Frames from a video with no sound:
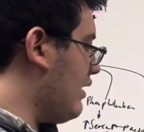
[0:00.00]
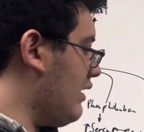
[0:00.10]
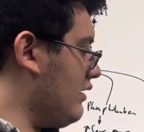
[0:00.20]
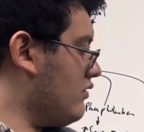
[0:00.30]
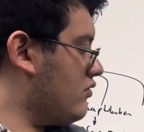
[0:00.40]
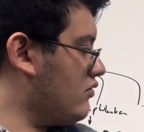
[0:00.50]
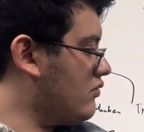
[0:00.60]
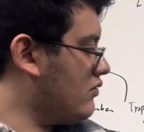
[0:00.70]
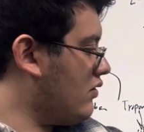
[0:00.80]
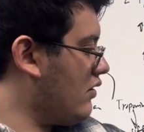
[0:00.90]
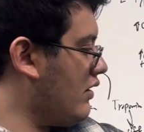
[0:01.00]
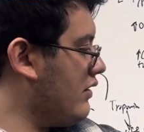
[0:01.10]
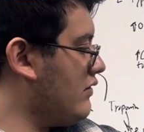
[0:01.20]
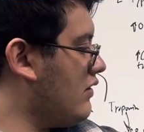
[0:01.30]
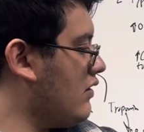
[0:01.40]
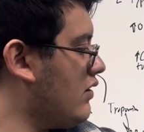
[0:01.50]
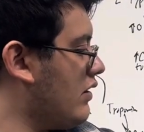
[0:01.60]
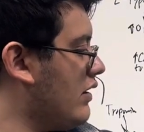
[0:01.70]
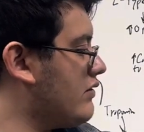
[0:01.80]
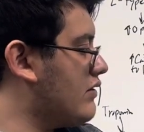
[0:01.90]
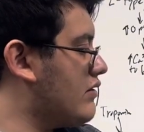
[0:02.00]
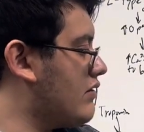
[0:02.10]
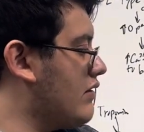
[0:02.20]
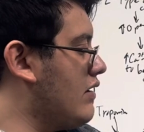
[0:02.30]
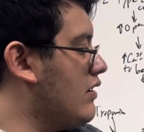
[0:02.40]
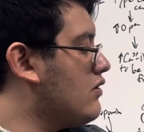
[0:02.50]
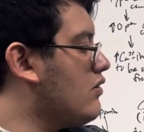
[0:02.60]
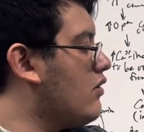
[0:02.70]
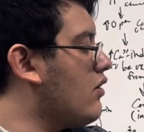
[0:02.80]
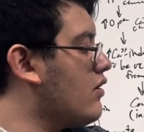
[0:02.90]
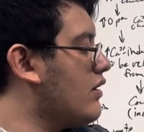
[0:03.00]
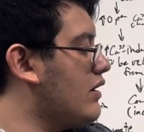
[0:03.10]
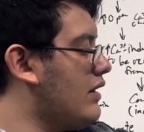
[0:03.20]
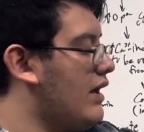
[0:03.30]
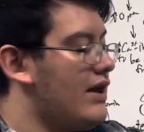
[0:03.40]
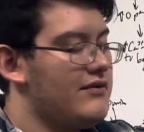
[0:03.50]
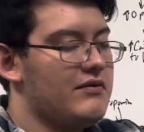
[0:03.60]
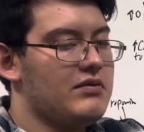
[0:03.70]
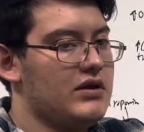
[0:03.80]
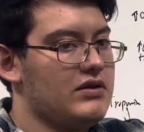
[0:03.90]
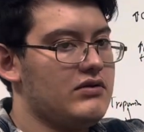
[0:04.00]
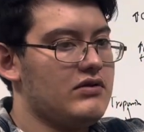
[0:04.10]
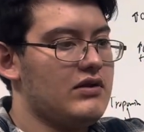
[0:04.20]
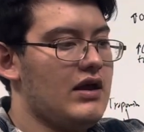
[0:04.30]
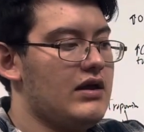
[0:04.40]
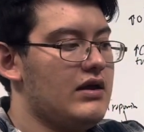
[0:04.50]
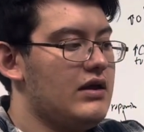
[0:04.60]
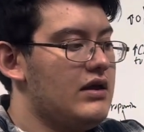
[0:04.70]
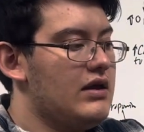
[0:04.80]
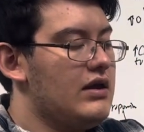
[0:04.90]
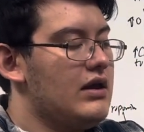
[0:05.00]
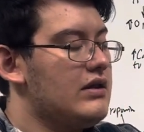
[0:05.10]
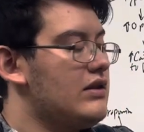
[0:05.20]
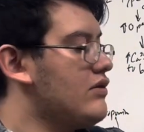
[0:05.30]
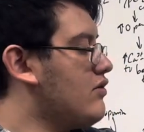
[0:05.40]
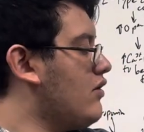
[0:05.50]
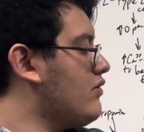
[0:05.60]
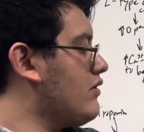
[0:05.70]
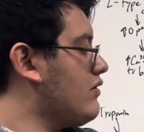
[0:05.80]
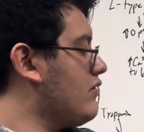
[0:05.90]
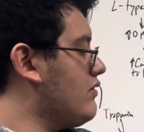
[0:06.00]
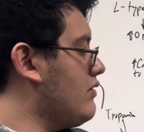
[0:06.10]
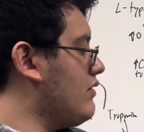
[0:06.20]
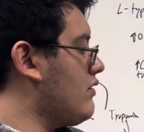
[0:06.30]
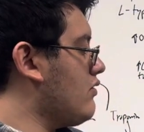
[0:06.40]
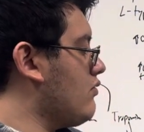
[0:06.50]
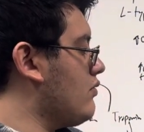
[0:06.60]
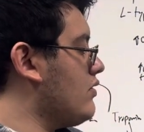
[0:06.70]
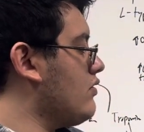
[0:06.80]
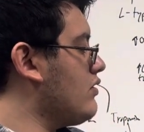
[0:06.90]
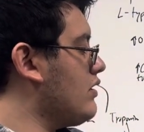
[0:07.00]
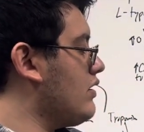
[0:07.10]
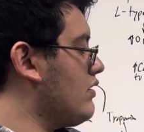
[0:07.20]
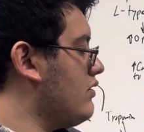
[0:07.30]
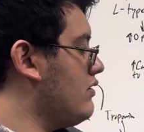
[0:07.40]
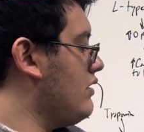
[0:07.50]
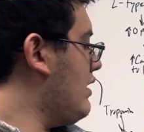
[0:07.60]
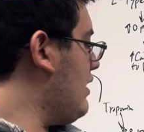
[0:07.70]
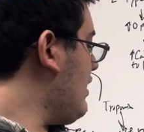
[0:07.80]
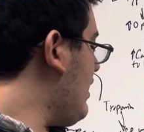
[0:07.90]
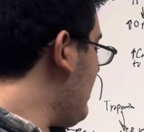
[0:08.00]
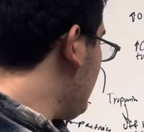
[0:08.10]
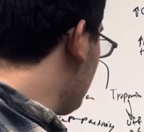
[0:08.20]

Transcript: into our SCR, as it's no longer going to have a place to stay, and this causes it to return here and